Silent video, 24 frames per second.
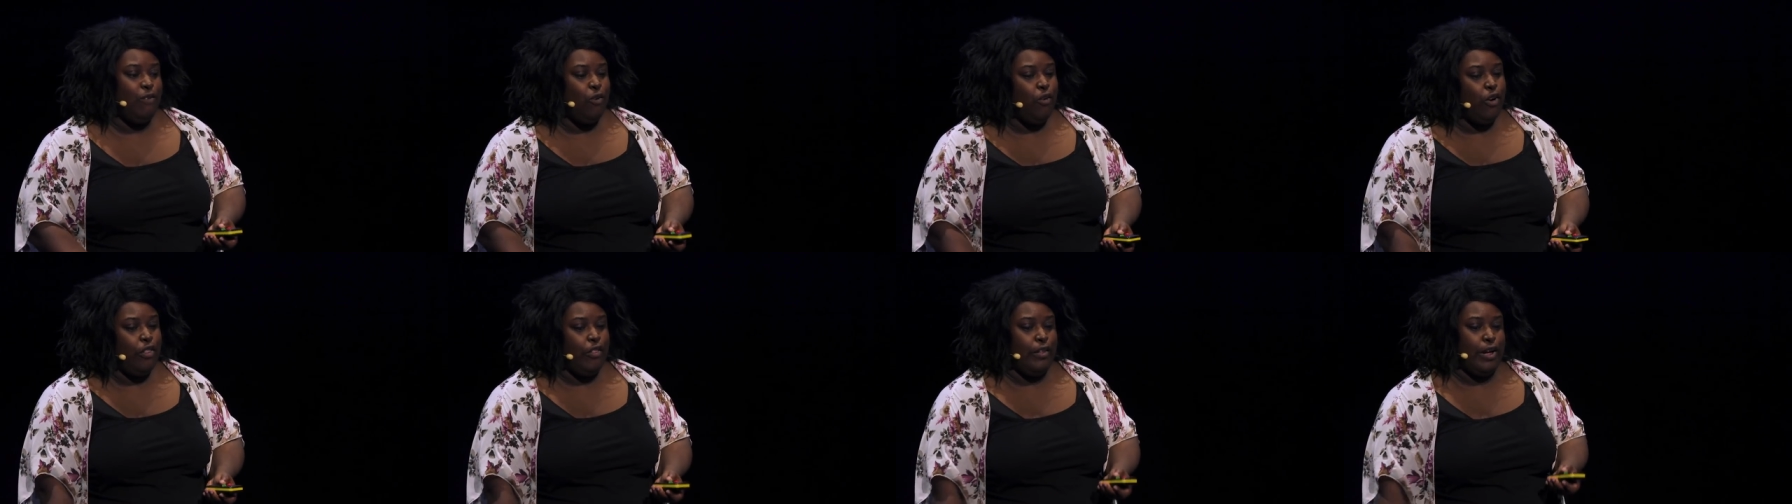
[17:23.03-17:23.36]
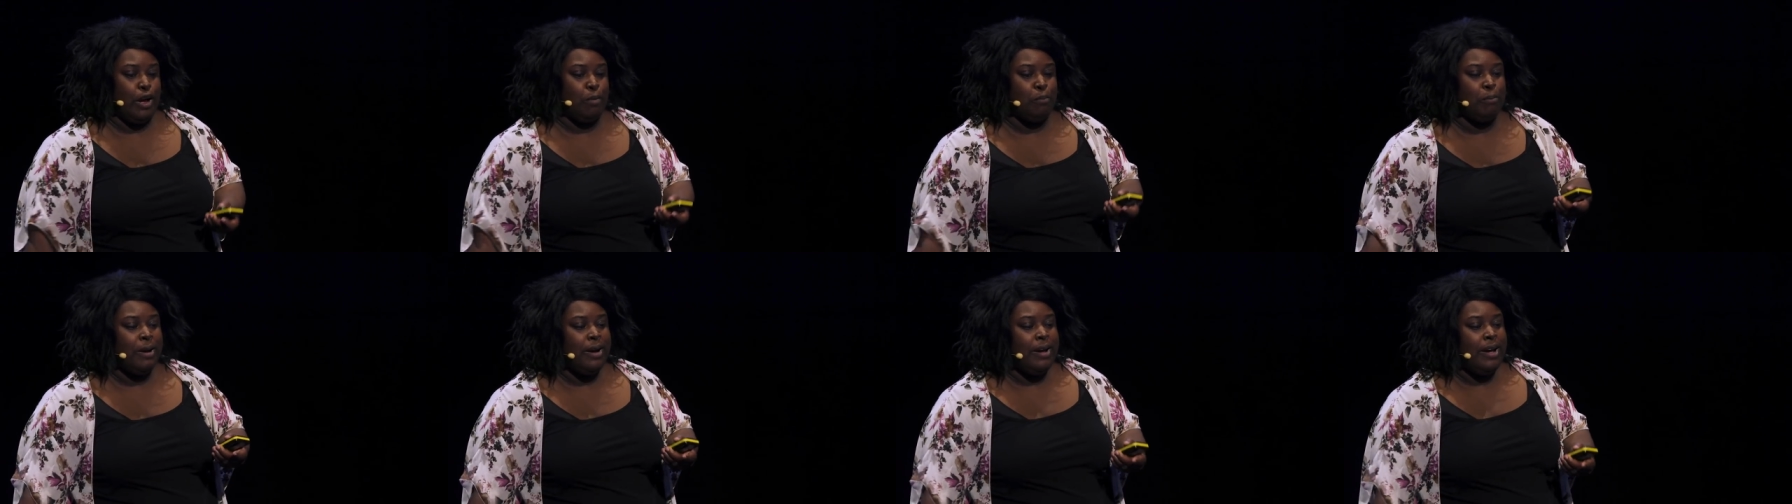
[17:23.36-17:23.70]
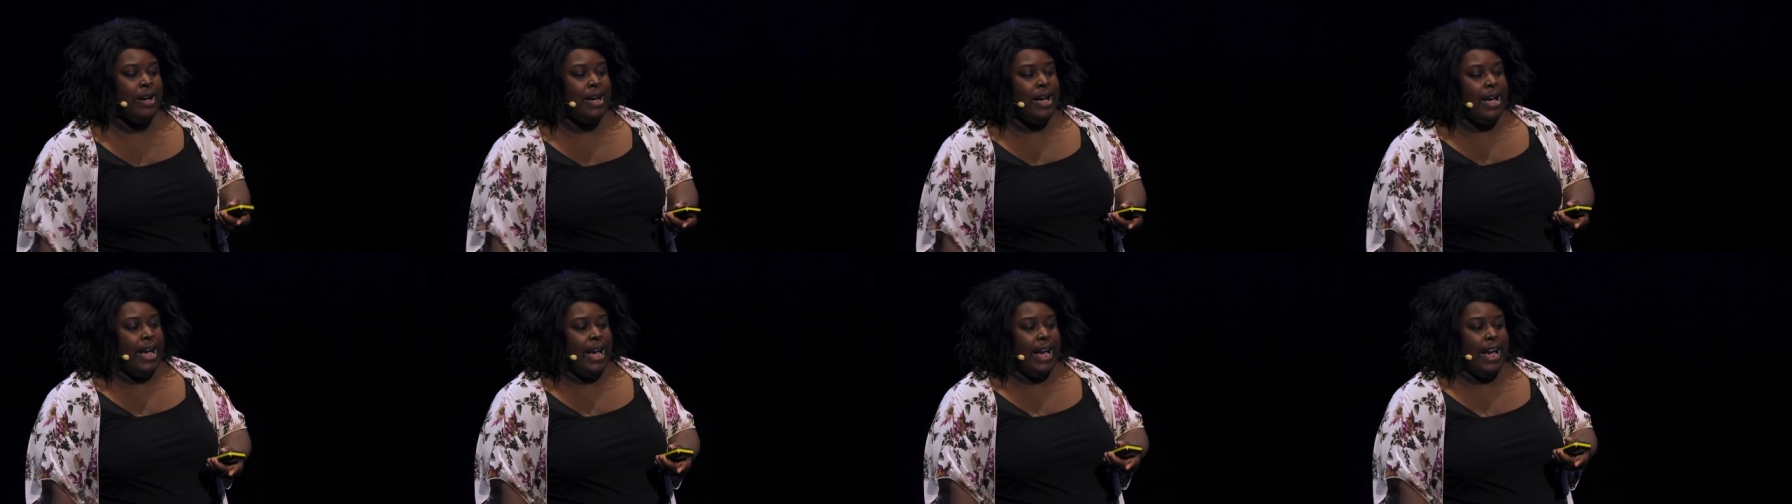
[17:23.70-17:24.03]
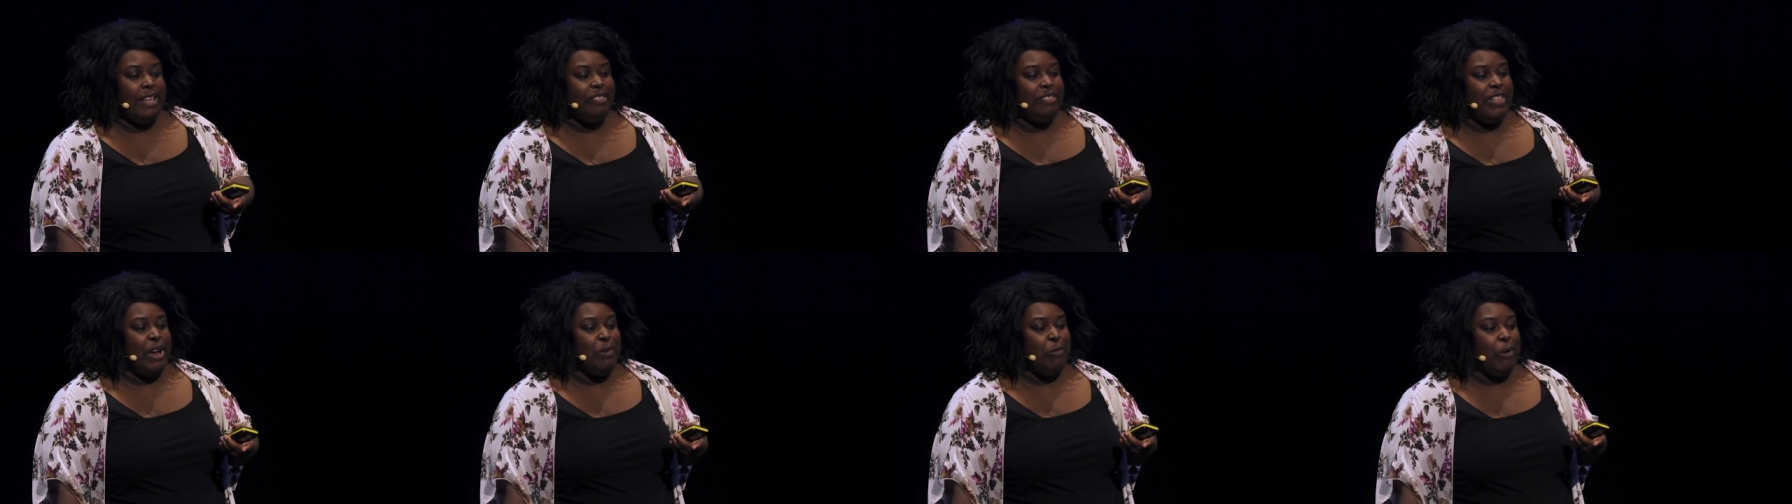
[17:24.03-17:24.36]
for them.
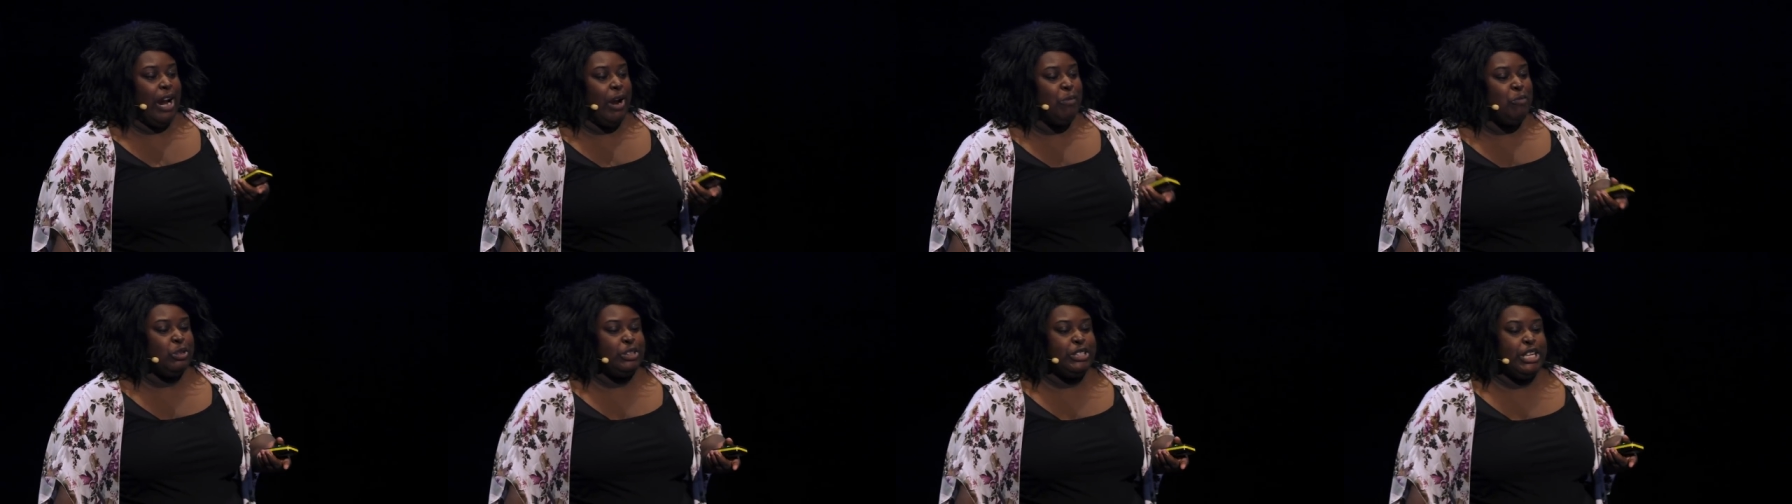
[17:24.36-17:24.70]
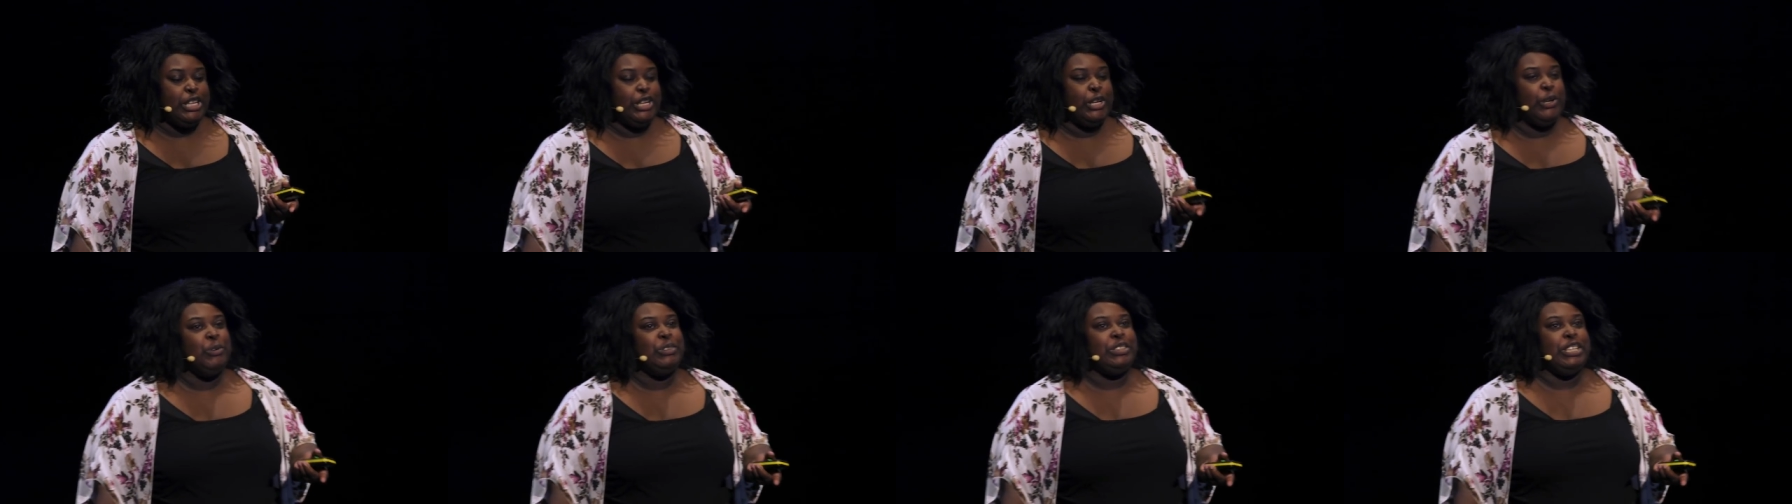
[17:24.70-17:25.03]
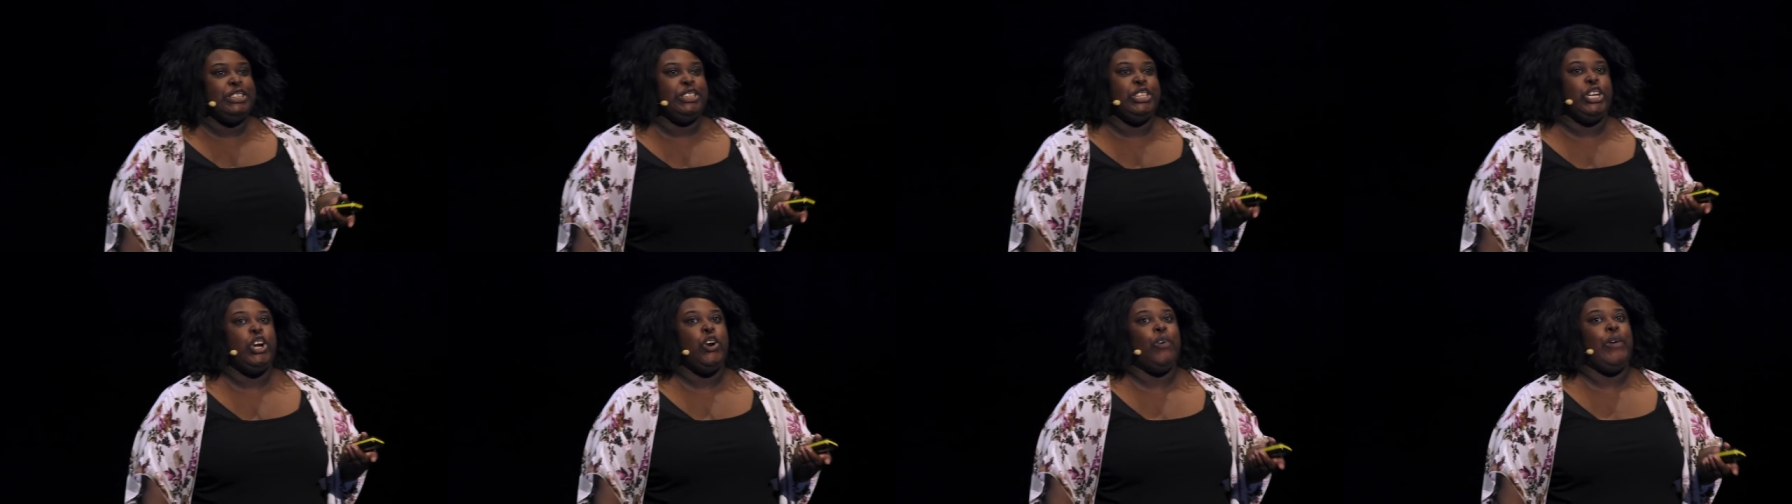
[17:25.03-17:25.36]
And they were able to use it to